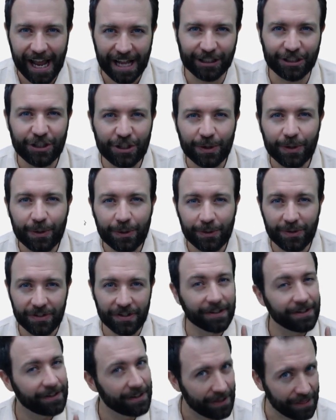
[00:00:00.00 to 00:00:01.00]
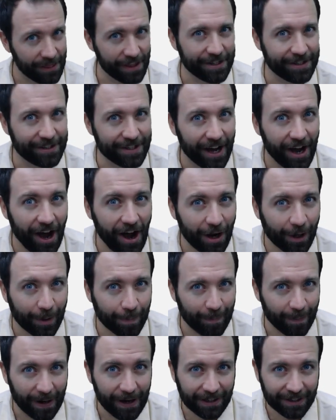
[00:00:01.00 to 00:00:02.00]
and choose the
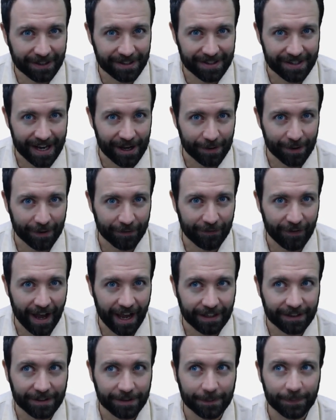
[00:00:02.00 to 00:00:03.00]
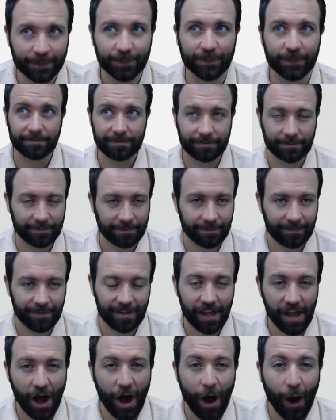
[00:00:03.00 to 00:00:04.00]
dog bark sound effect.
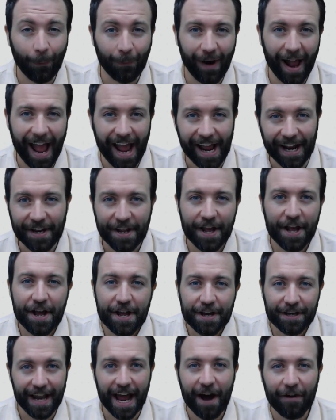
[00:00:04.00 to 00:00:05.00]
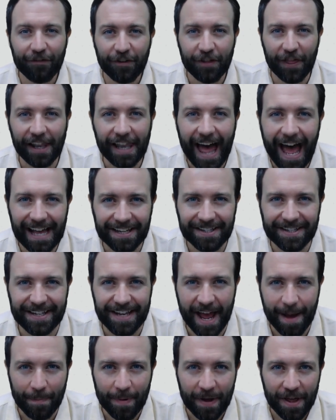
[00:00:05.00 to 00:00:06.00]
All right, now for the last
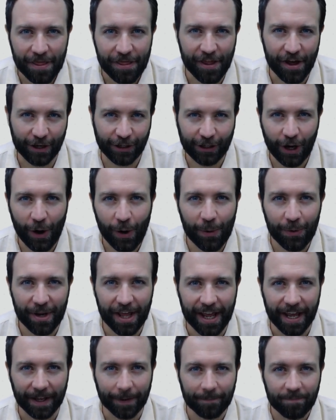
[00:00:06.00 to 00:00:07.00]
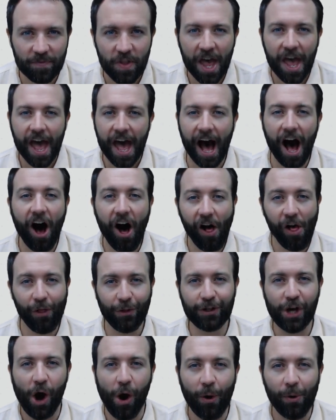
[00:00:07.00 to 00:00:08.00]
step, the coding. All
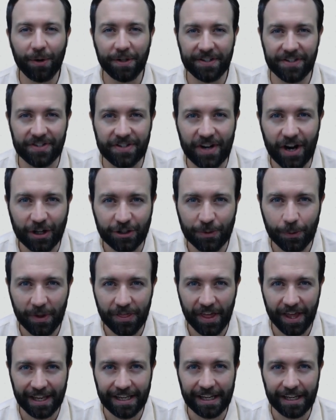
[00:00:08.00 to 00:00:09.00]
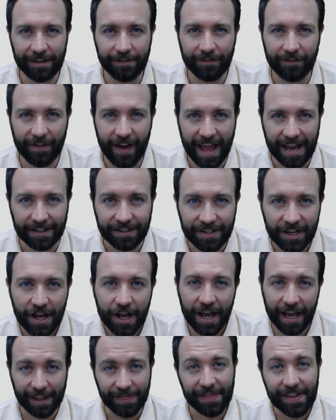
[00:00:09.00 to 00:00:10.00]
code starts with an event.
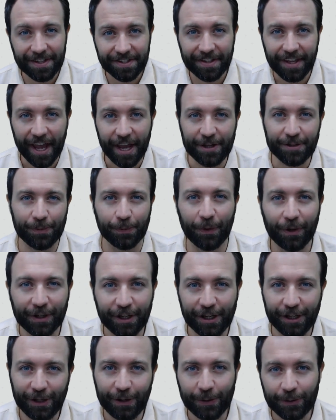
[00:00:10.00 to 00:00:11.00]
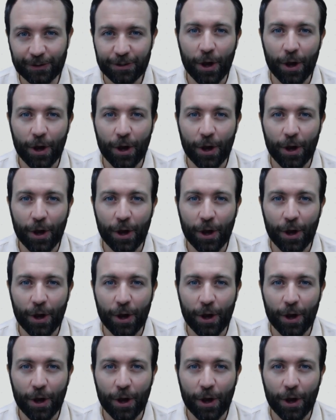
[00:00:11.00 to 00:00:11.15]
In this case, we're gonna use